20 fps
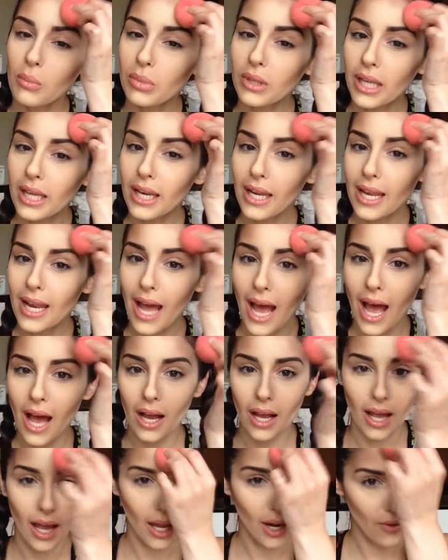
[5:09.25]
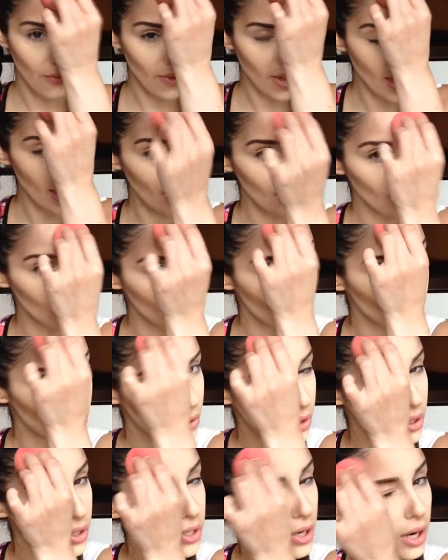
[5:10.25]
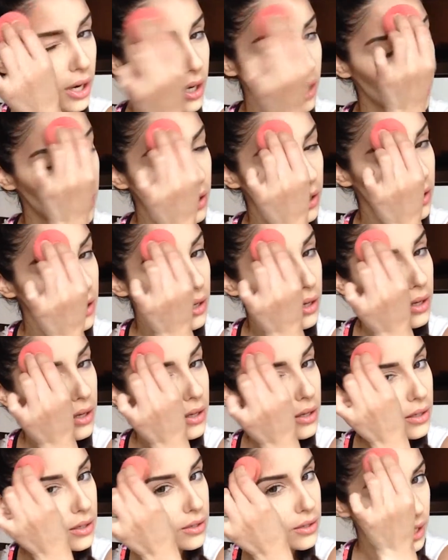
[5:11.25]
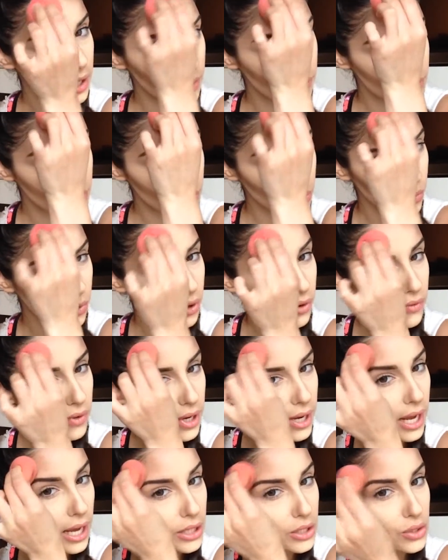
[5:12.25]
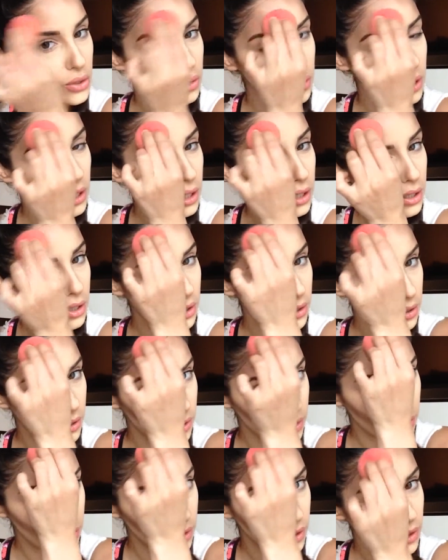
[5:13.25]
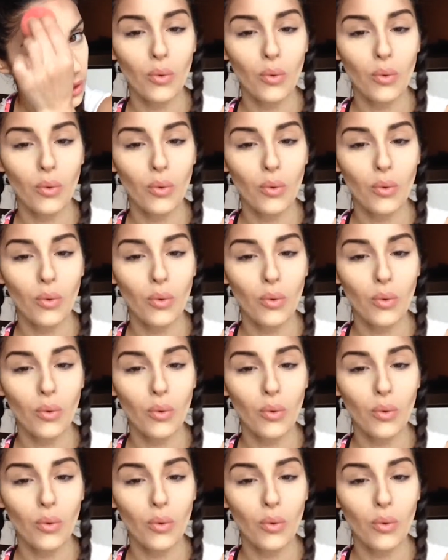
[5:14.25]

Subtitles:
you're going to blend it kind of into the dark so it gives it more of a natural look.